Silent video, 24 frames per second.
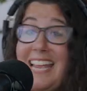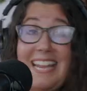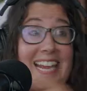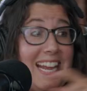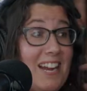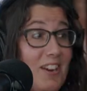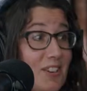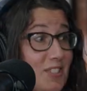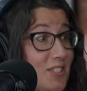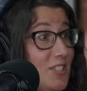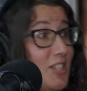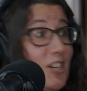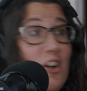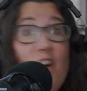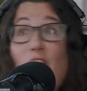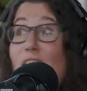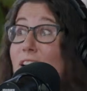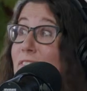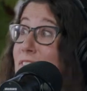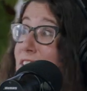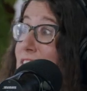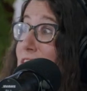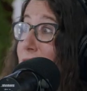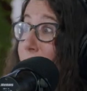Here's the
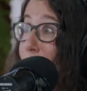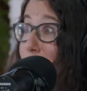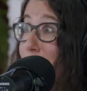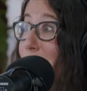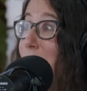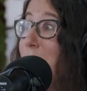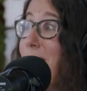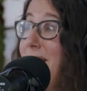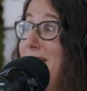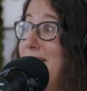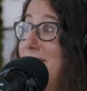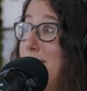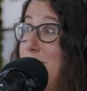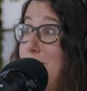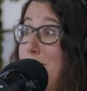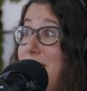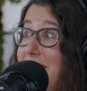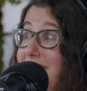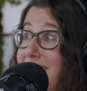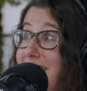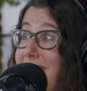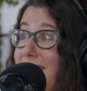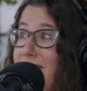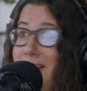coffee shop I wanted to
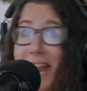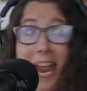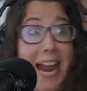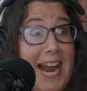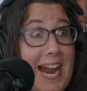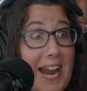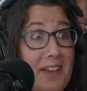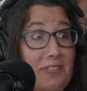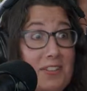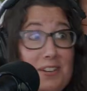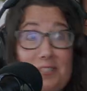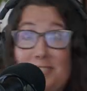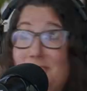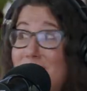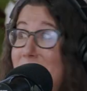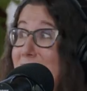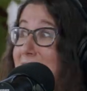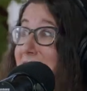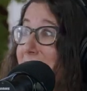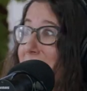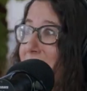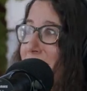yeah. be there, and they're shooting a